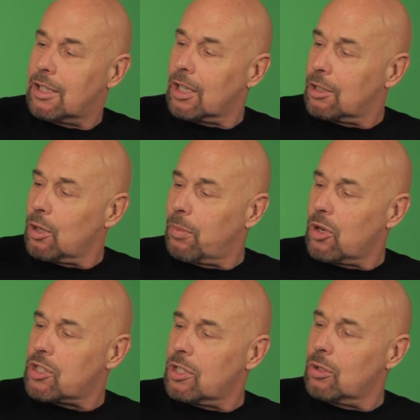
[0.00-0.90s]
The
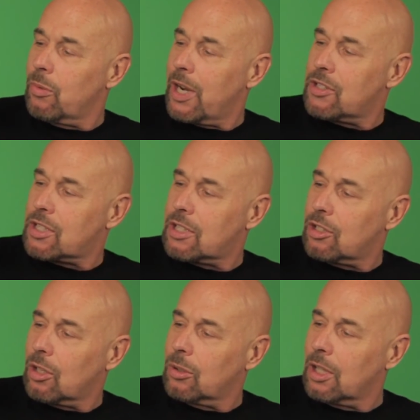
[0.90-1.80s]
person who wins the
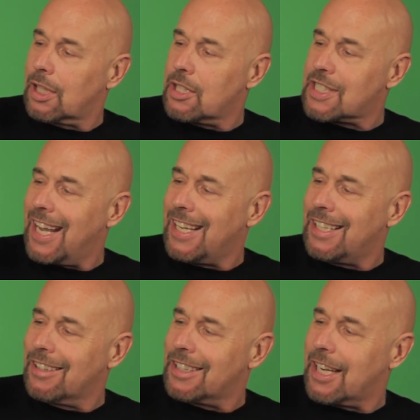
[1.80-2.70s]
total gets
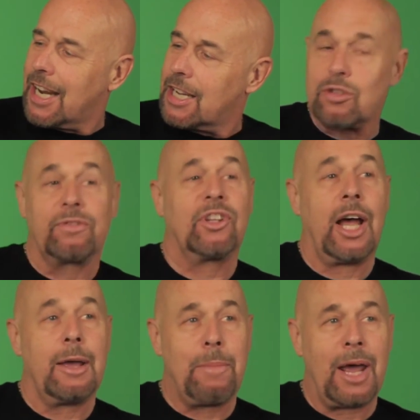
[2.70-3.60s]
800 cans of
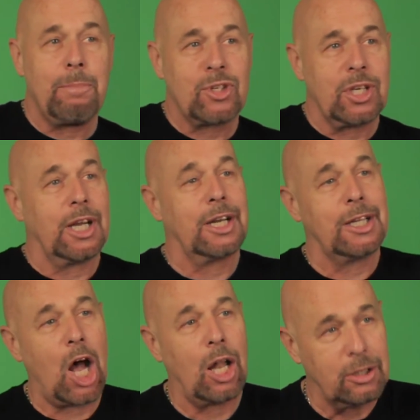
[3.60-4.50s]
Diet Pepsi and
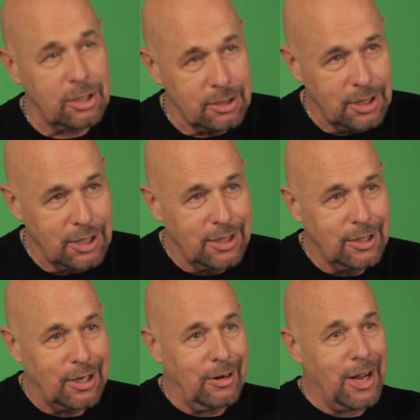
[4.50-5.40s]
$1.
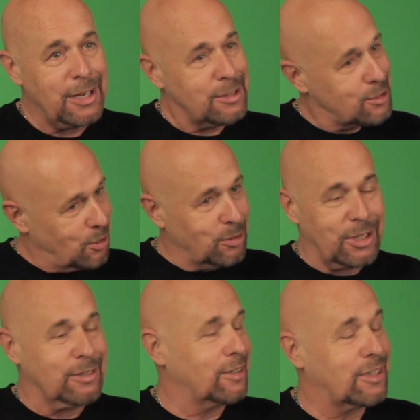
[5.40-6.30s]
All right?
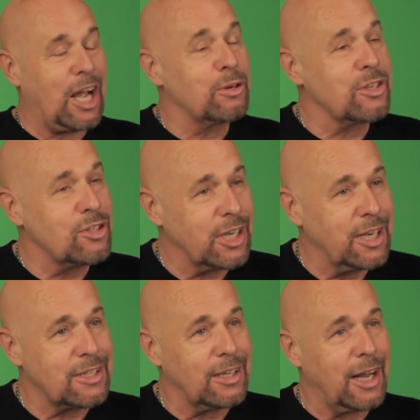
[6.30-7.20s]
So thousands of
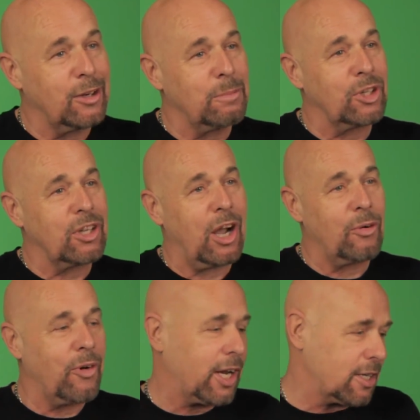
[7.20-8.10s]
kids lined up at
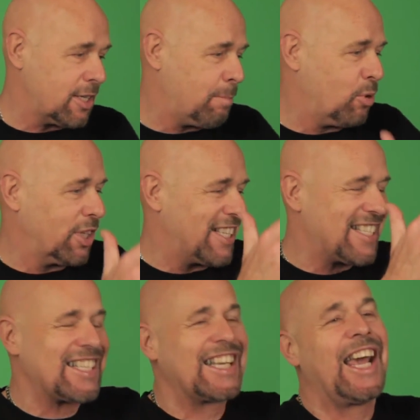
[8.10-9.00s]
Tower Records. I put a
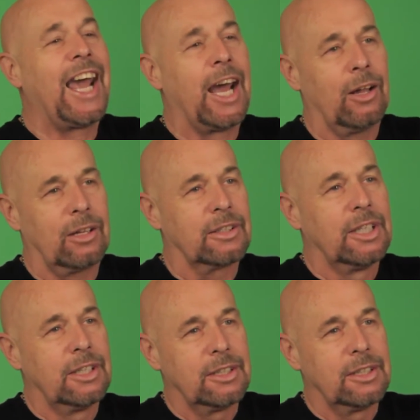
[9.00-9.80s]
scale.